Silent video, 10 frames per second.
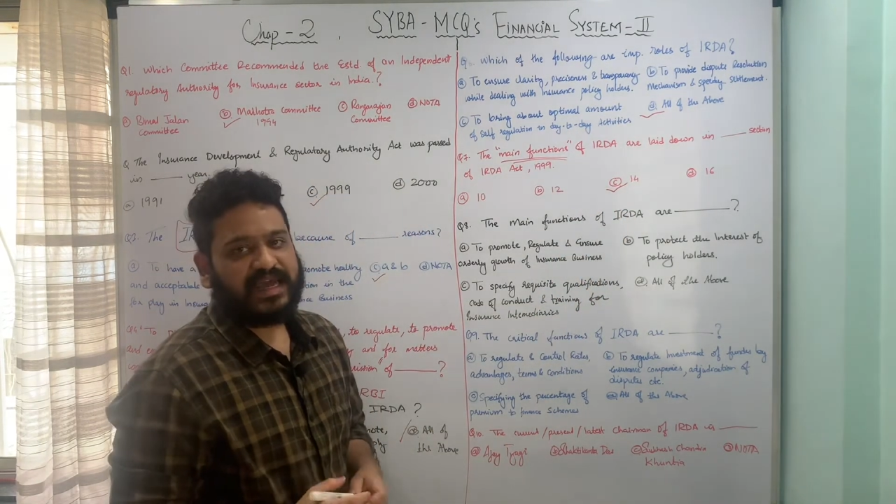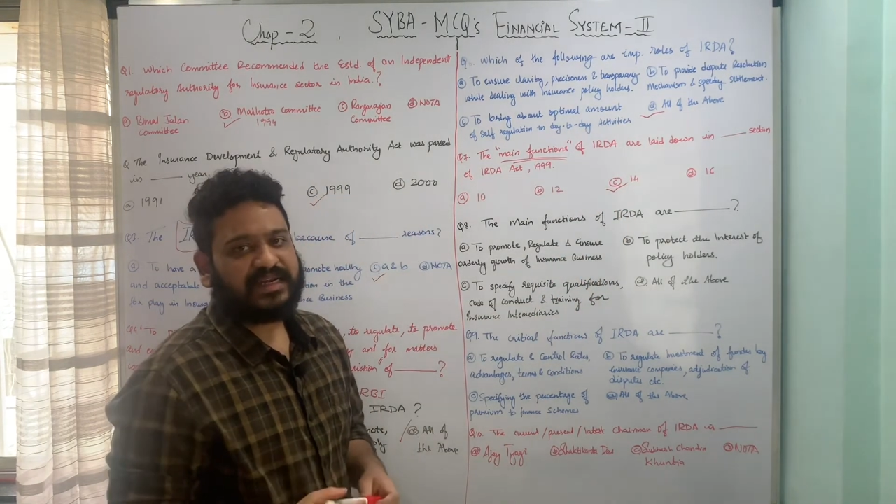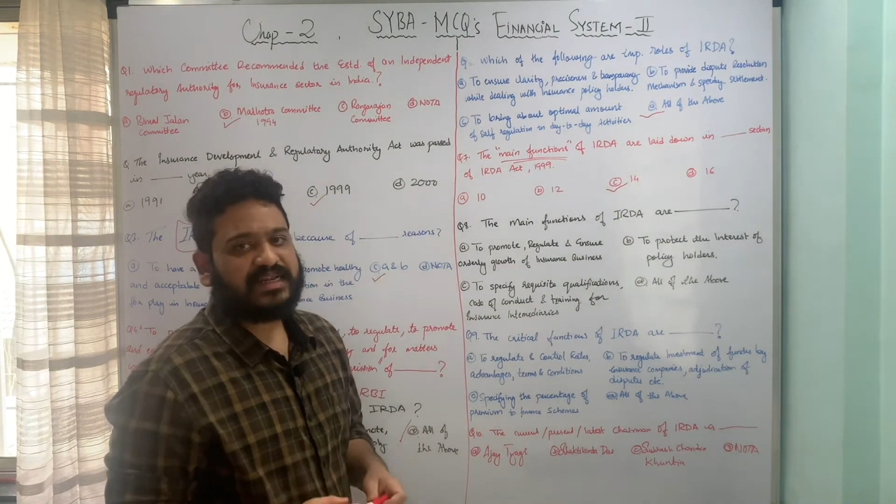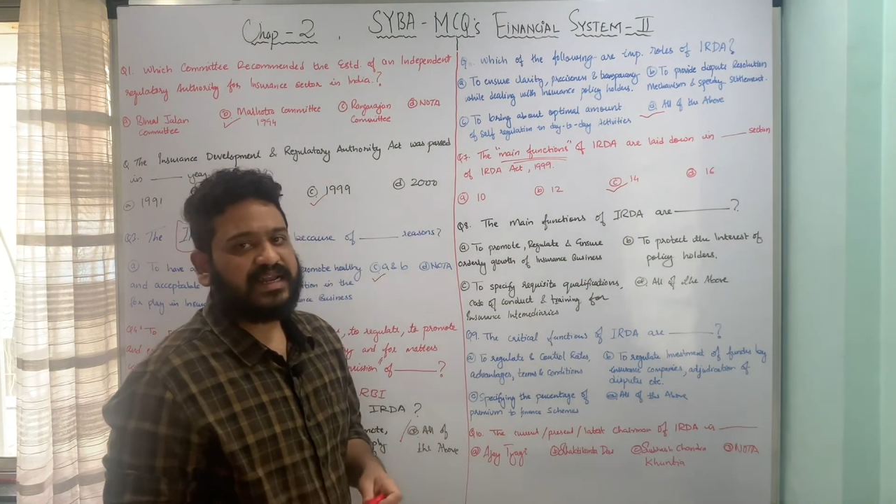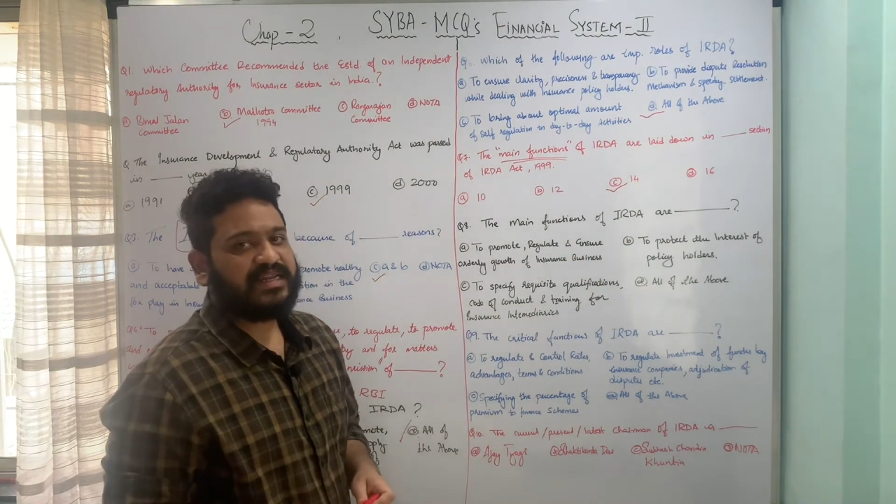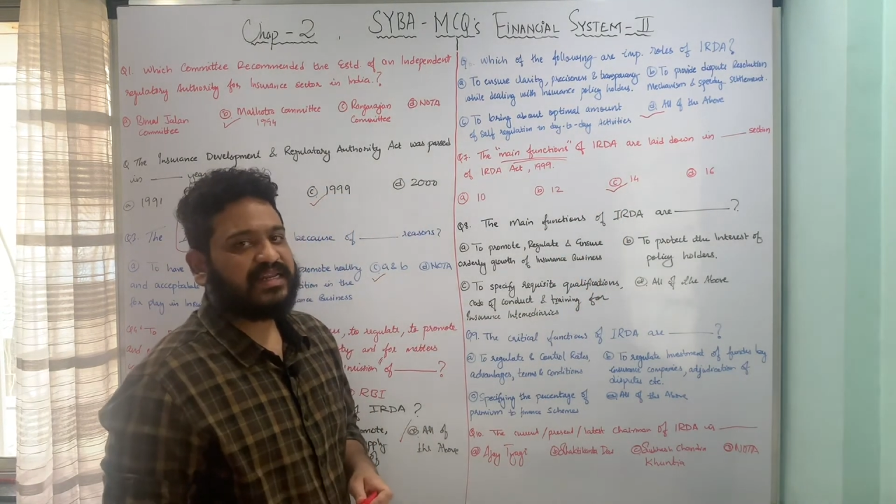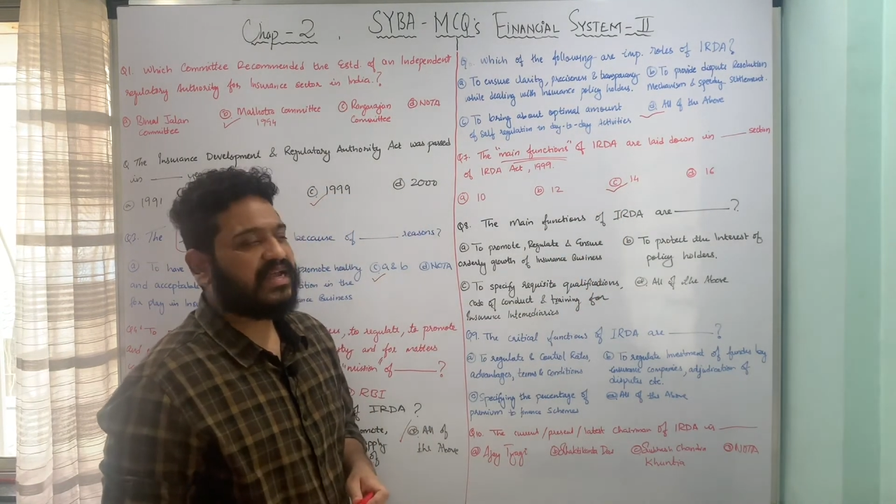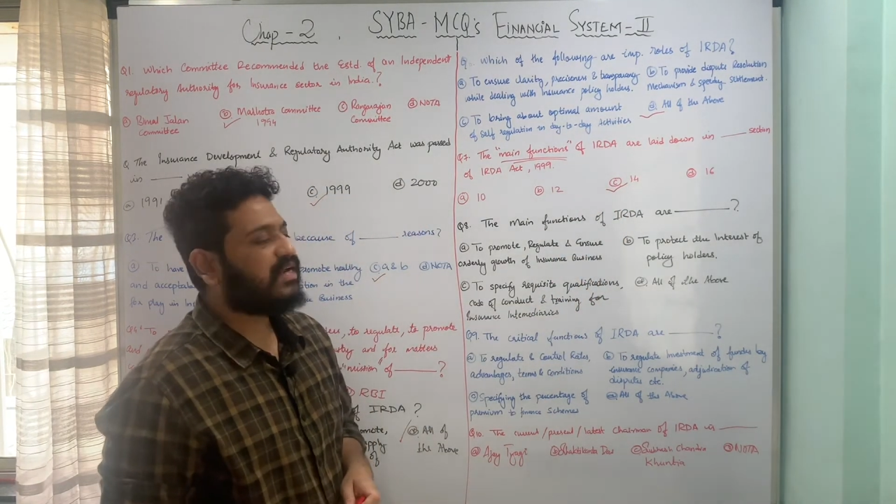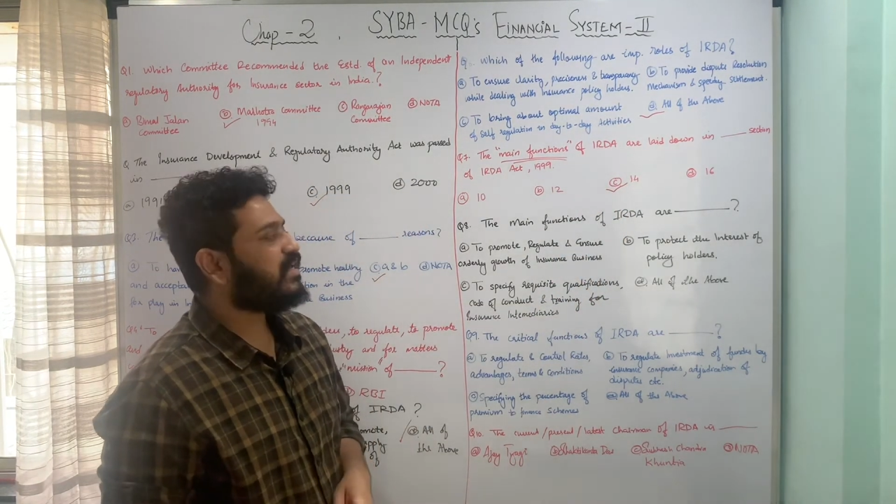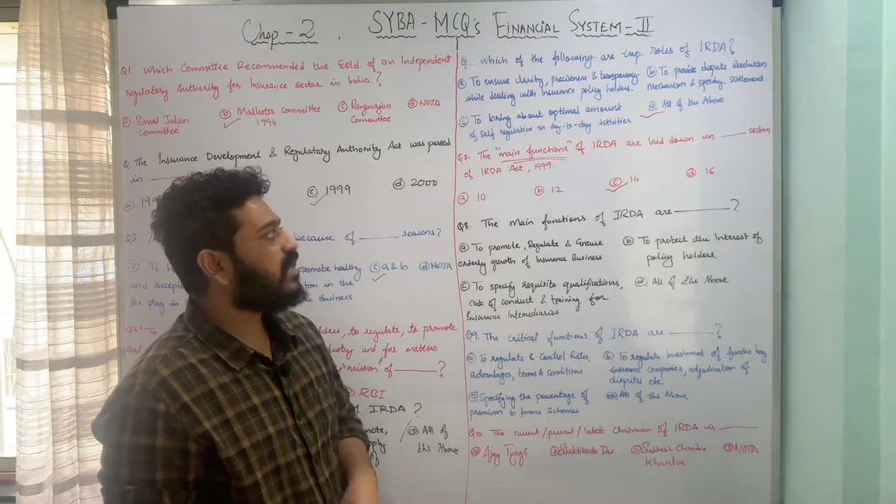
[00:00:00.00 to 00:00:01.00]
Act
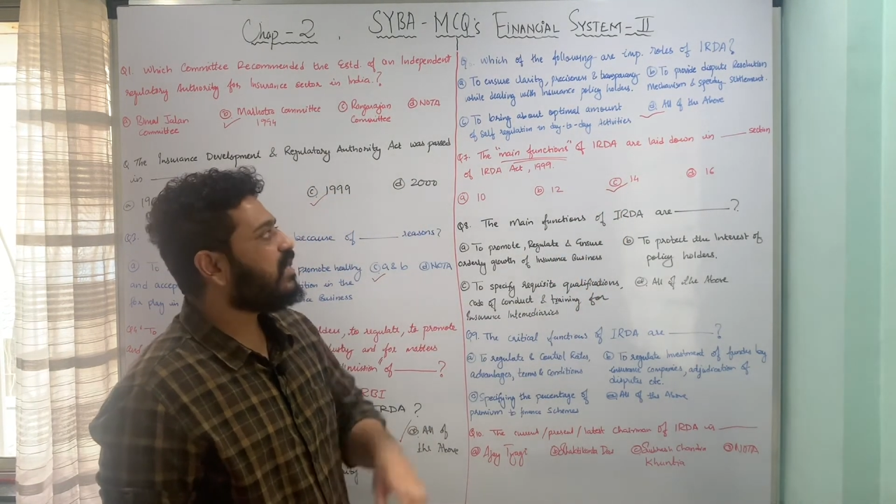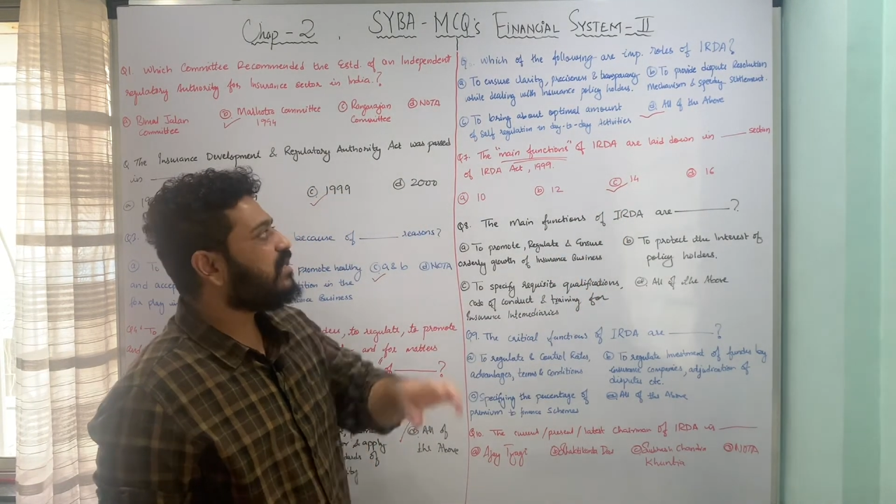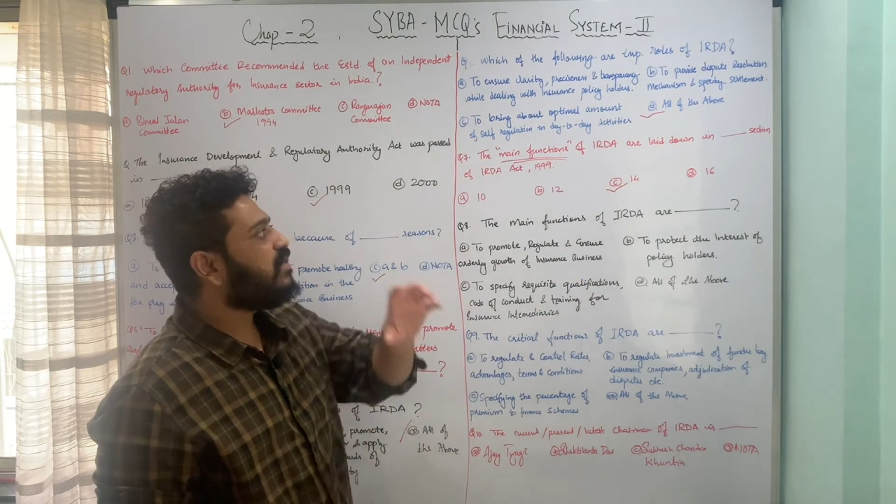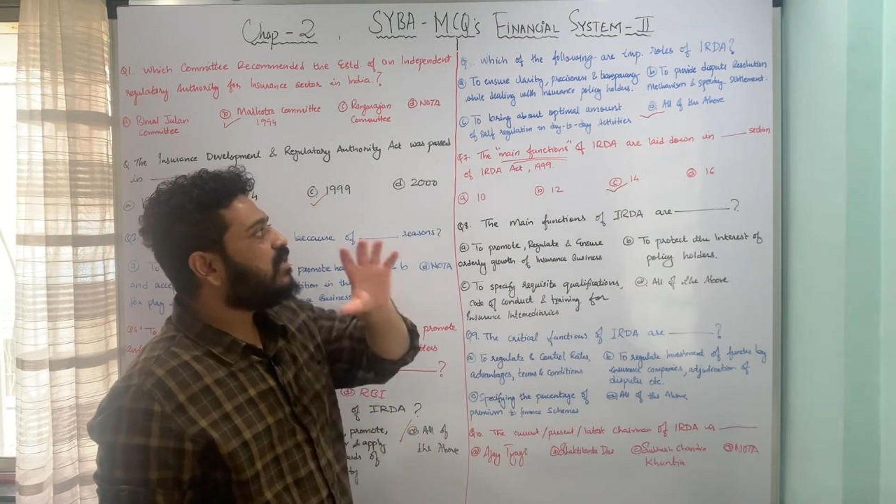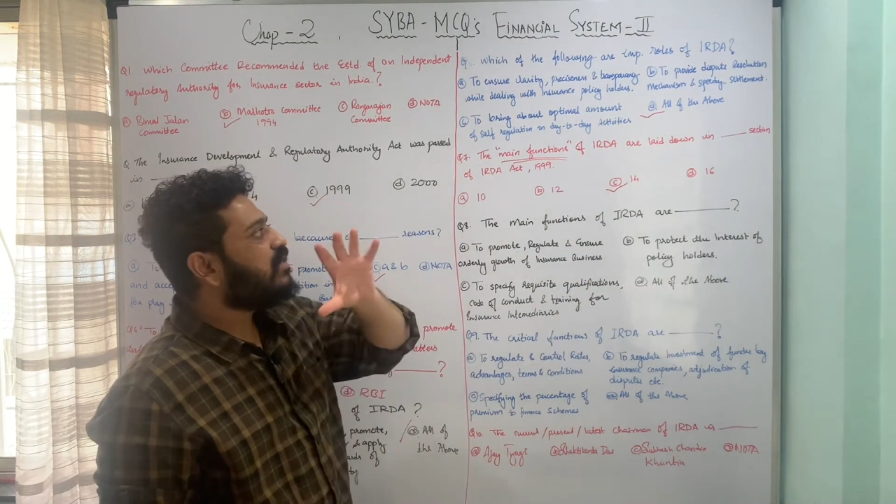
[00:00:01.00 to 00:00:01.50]
1999